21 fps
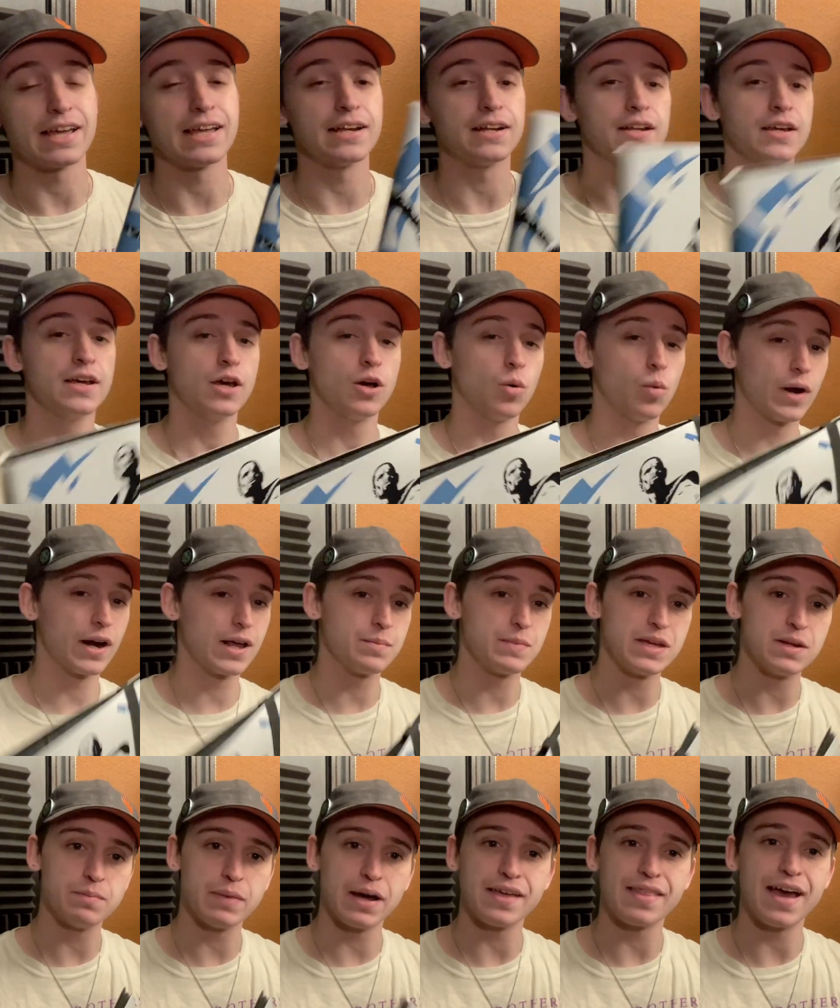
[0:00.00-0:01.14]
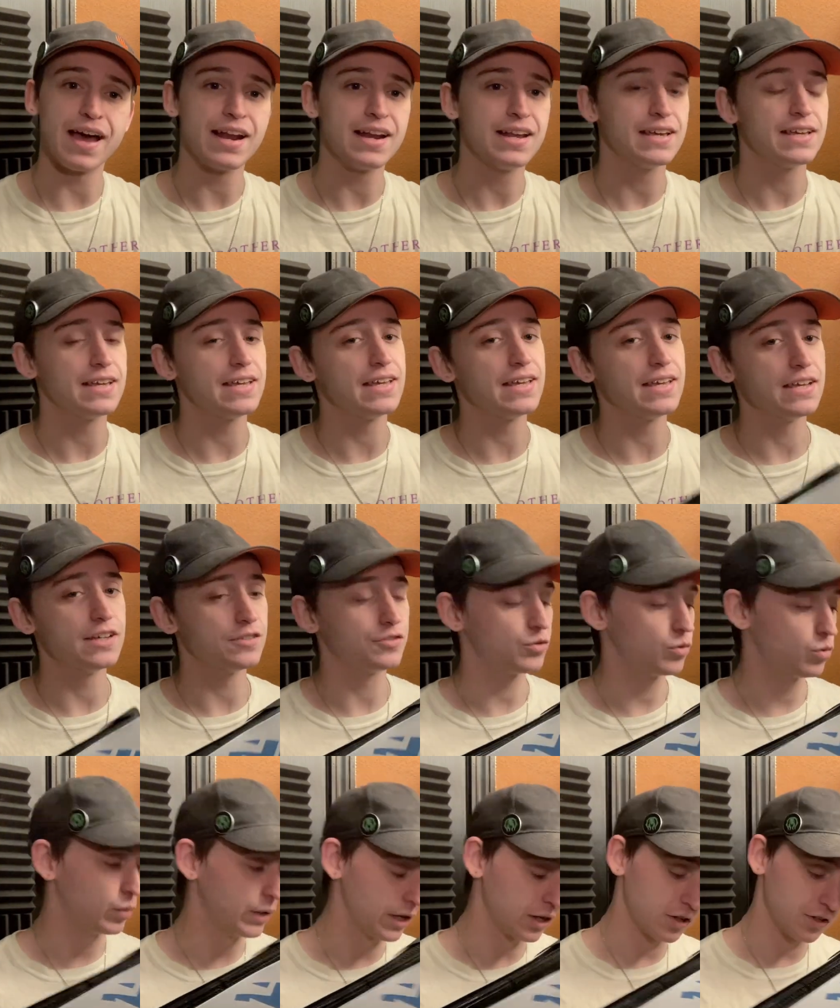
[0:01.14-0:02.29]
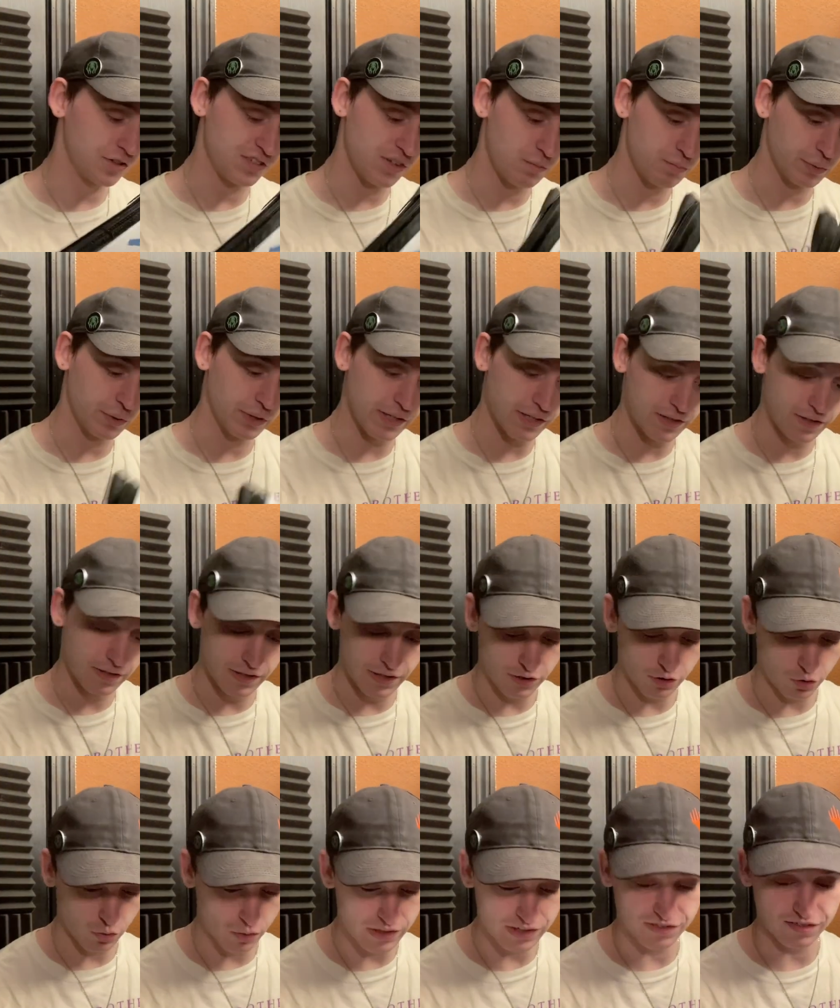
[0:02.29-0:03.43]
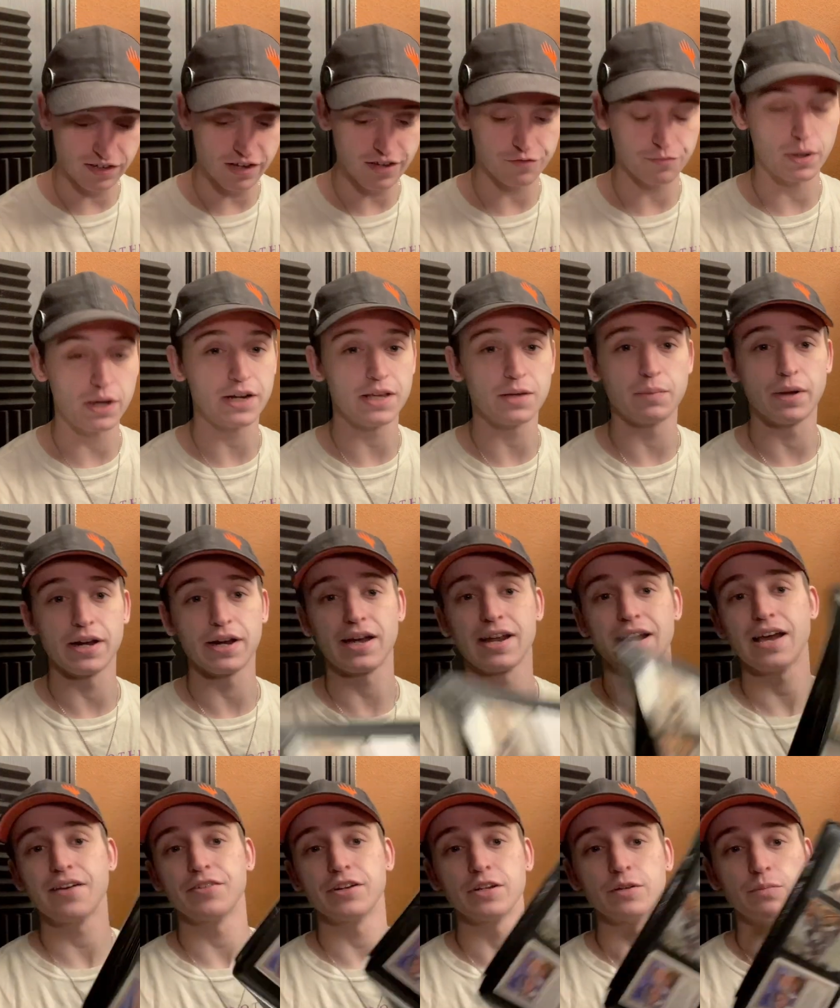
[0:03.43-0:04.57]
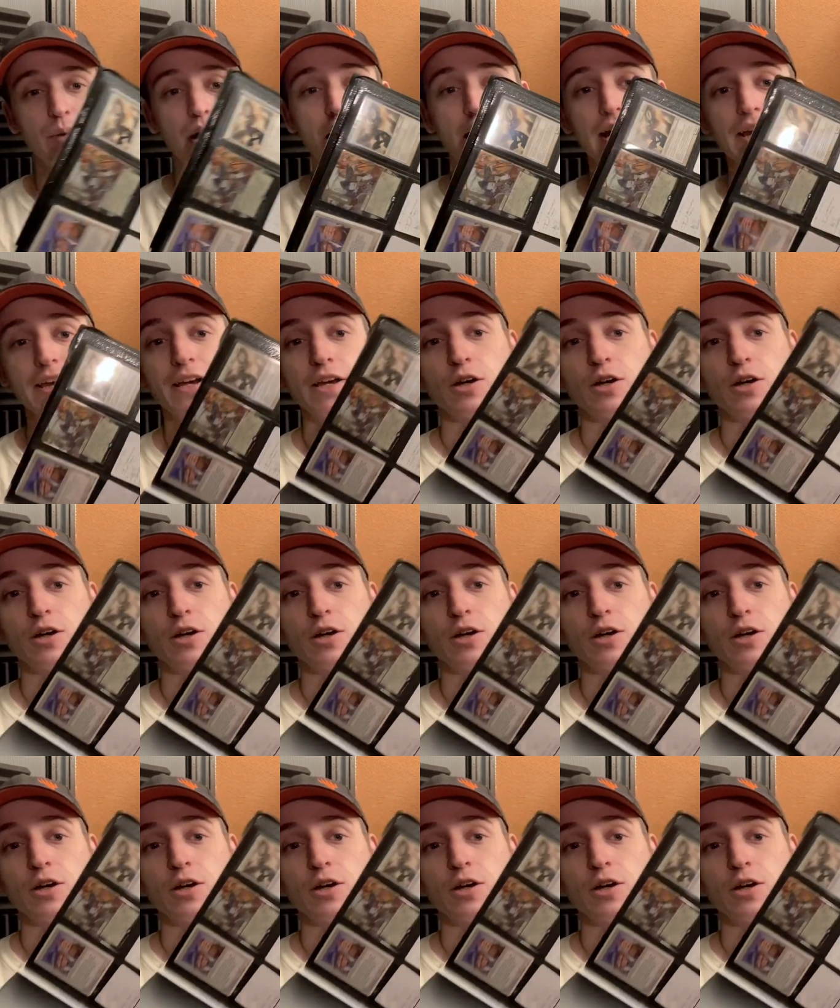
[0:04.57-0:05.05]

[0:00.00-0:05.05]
And what I mean by that is we're simply going to save money by not having to buy